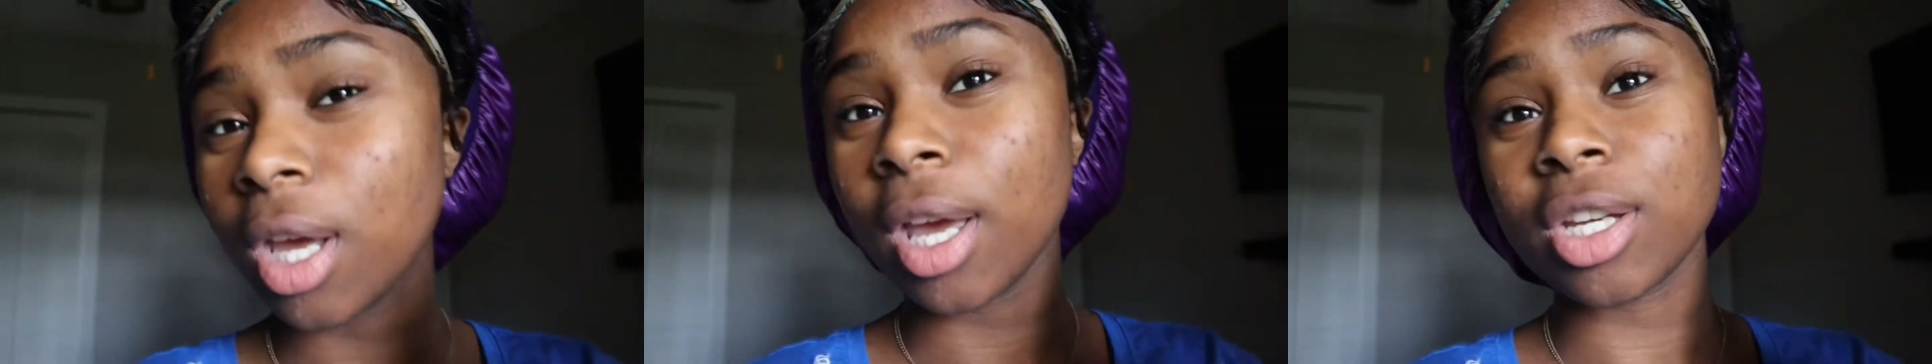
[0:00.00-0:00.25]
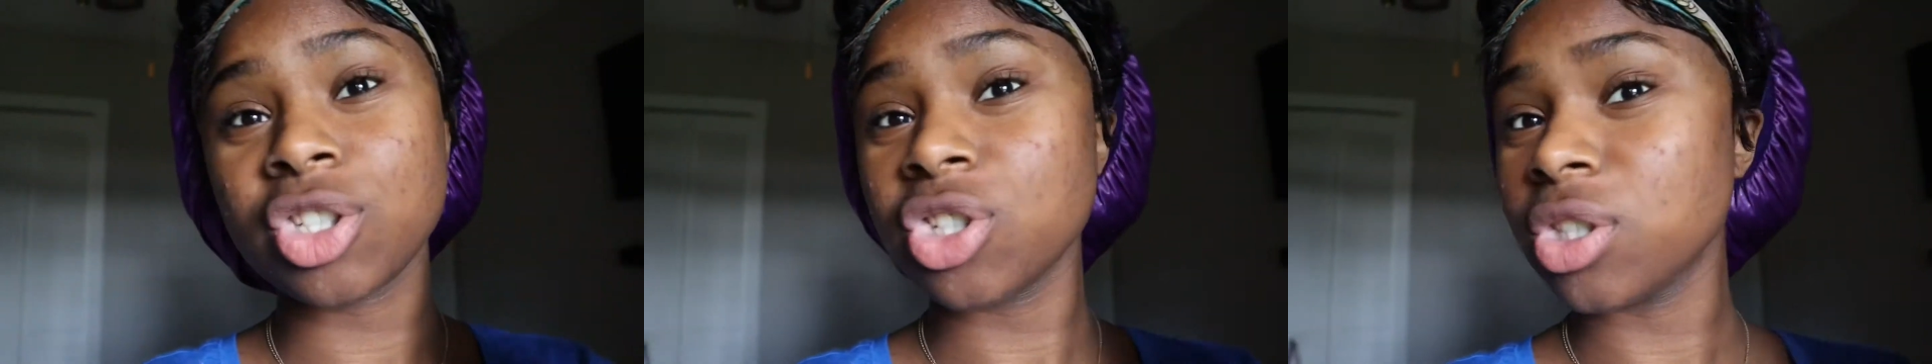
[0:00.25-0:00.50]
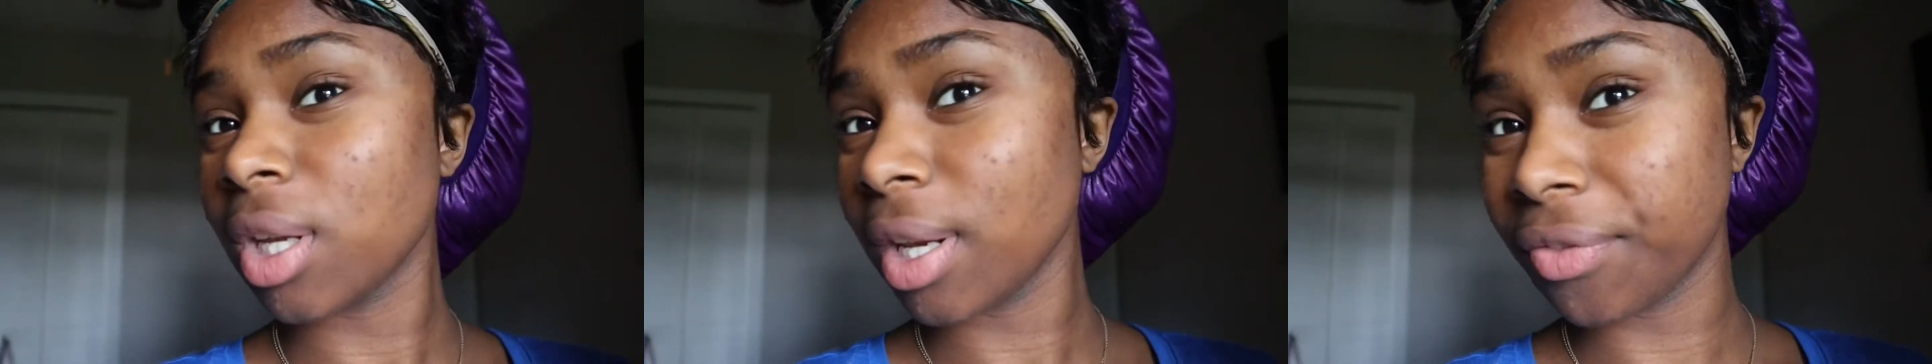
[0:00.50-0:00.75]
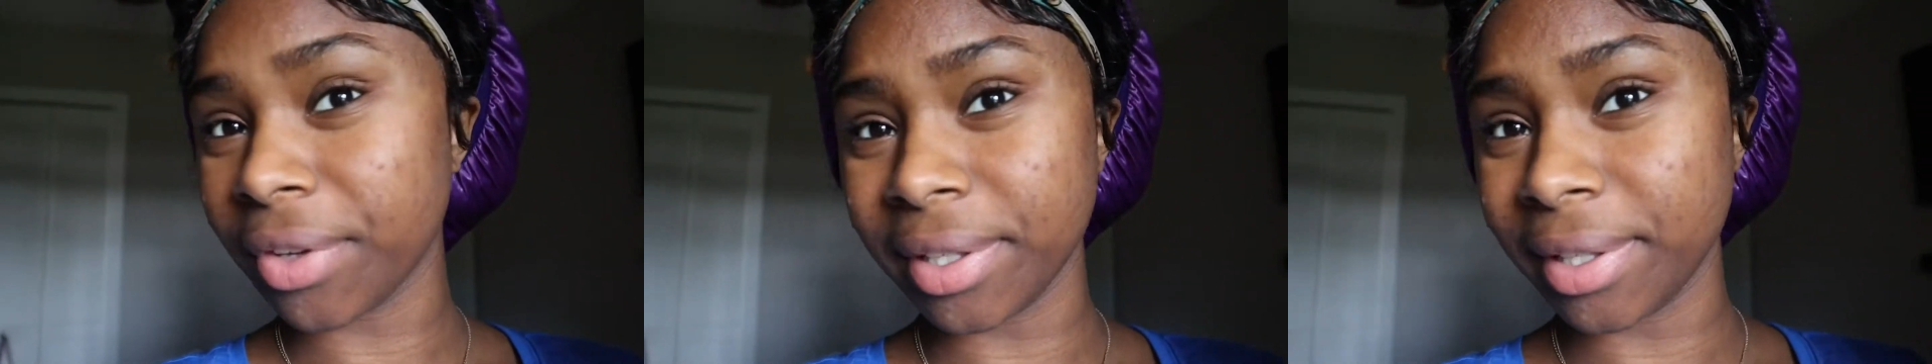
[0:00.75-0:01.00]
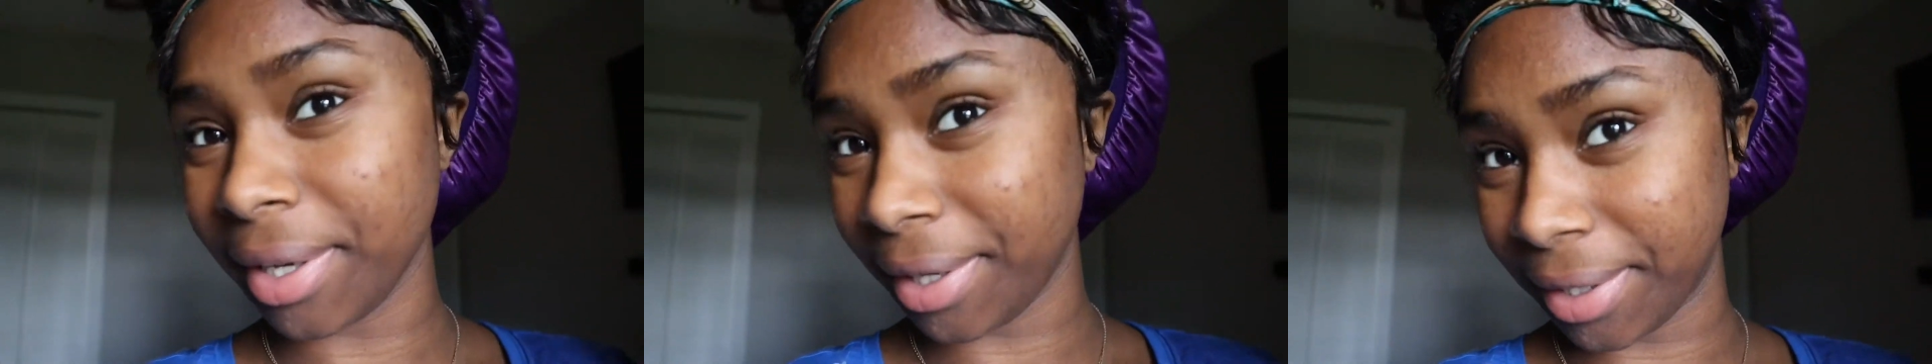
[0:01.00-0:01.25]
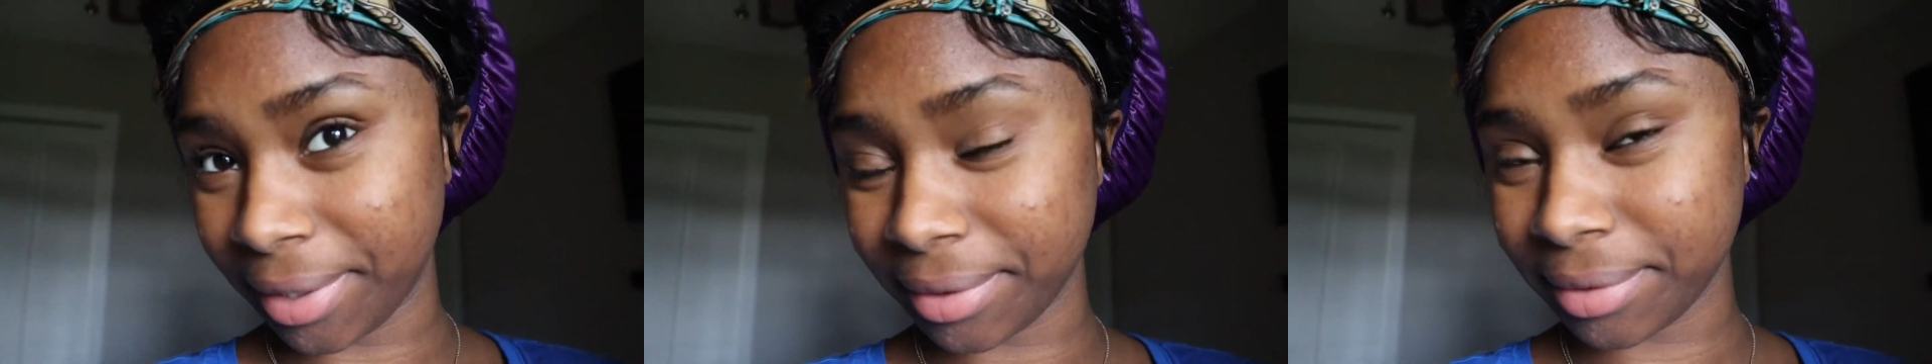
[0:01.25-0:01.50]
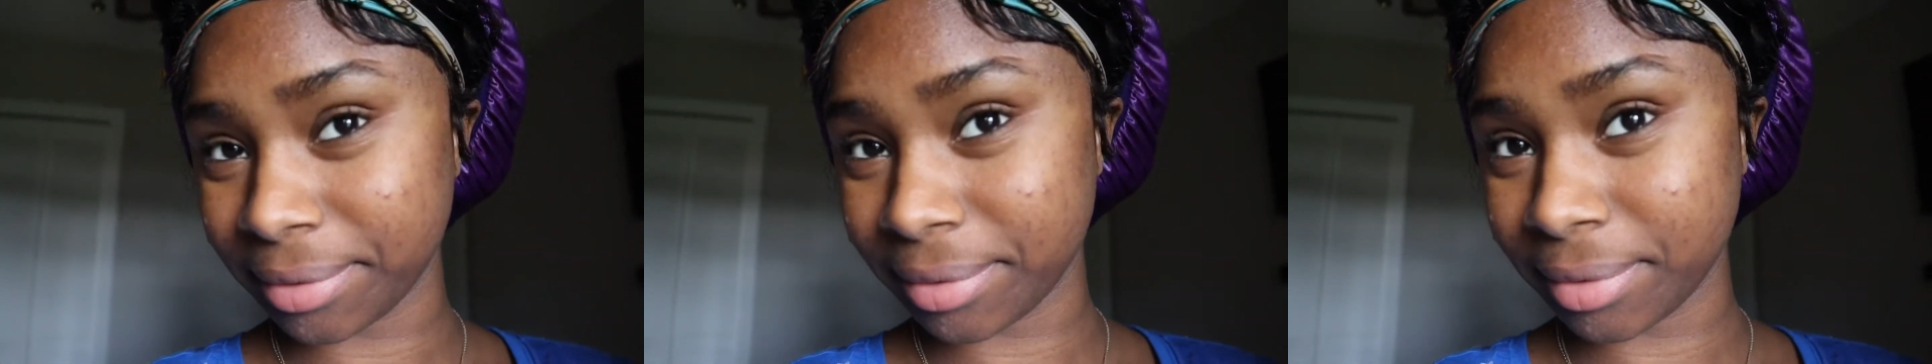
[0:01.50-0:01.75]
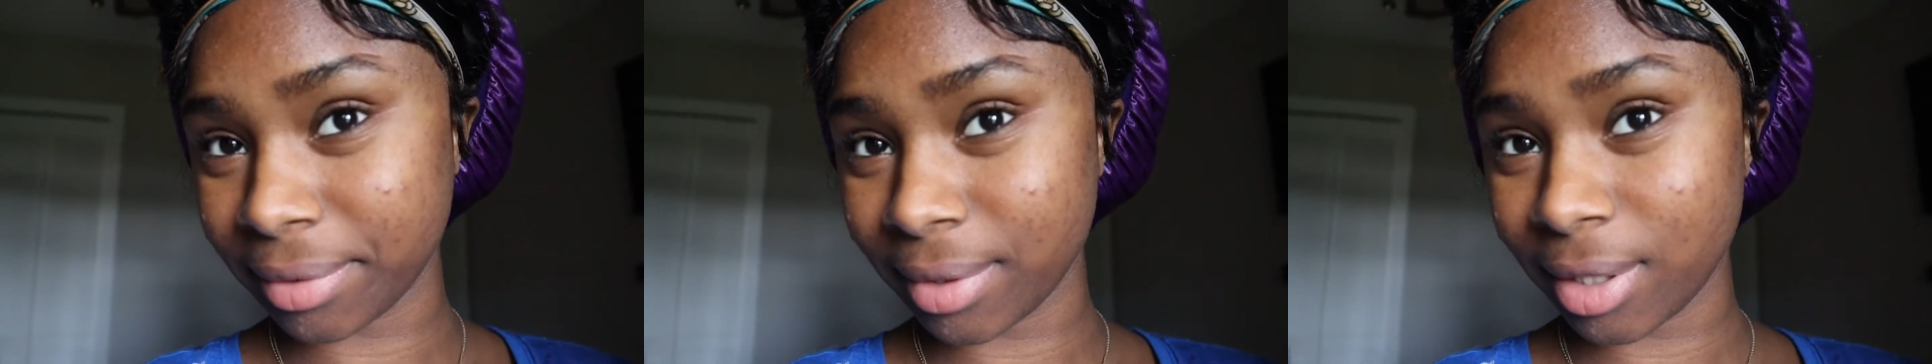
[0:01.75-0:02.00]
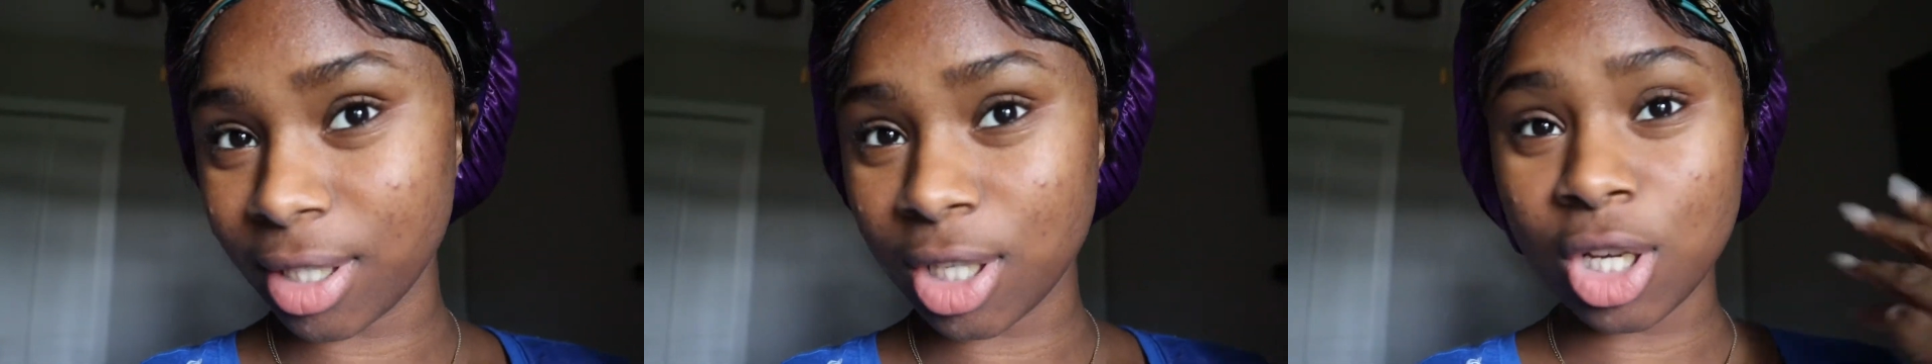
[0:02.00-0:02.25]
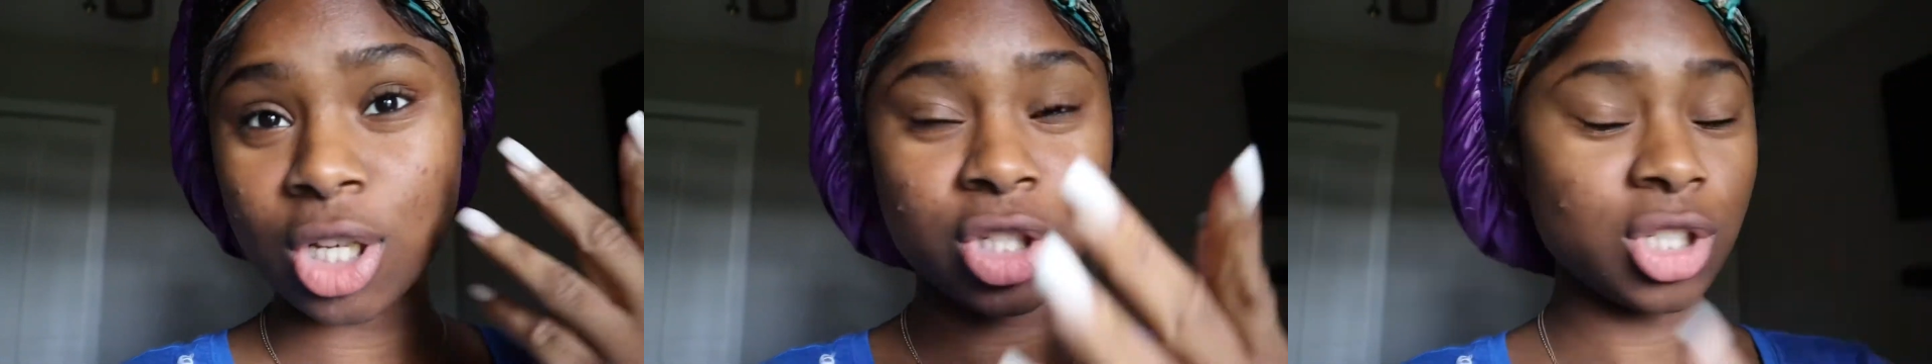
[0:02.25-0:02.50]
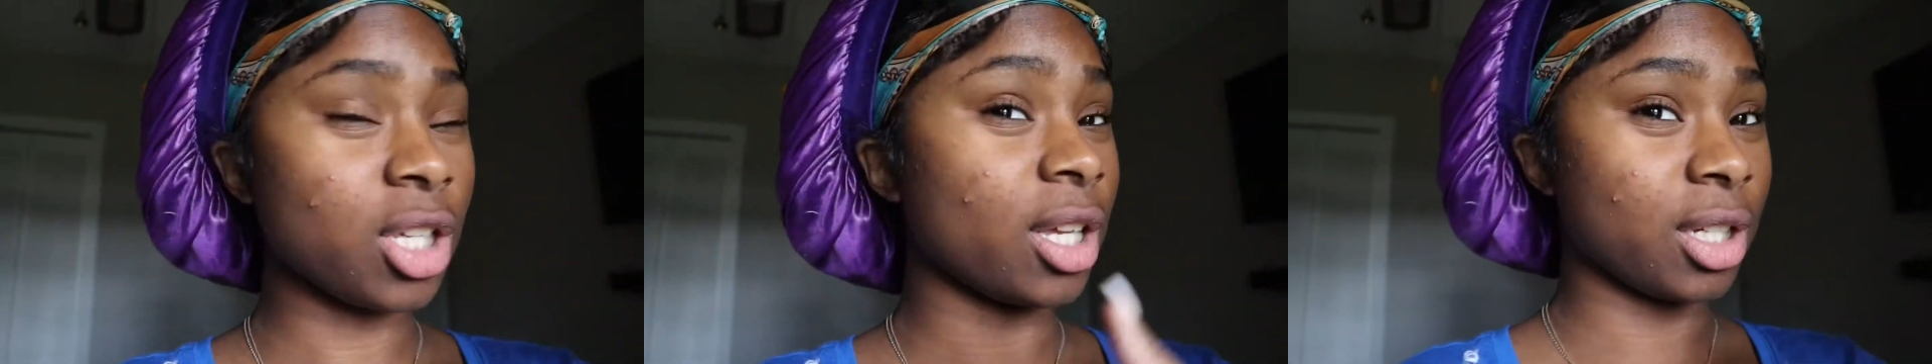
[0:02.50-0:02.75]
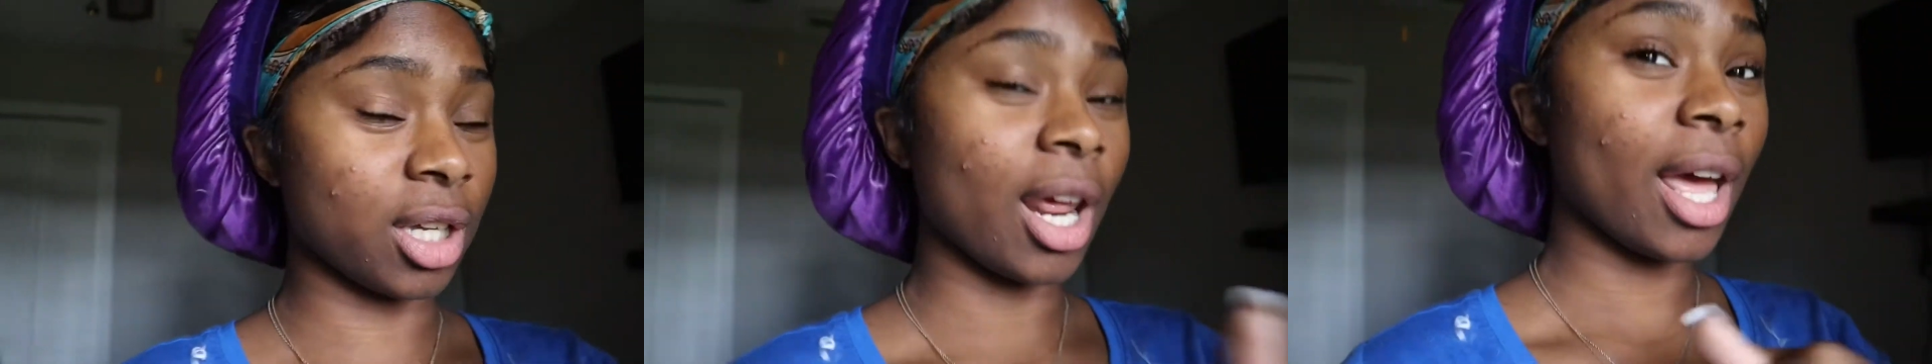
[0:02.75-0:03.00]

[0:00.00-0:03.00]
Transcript: And she's not even done. She's not done.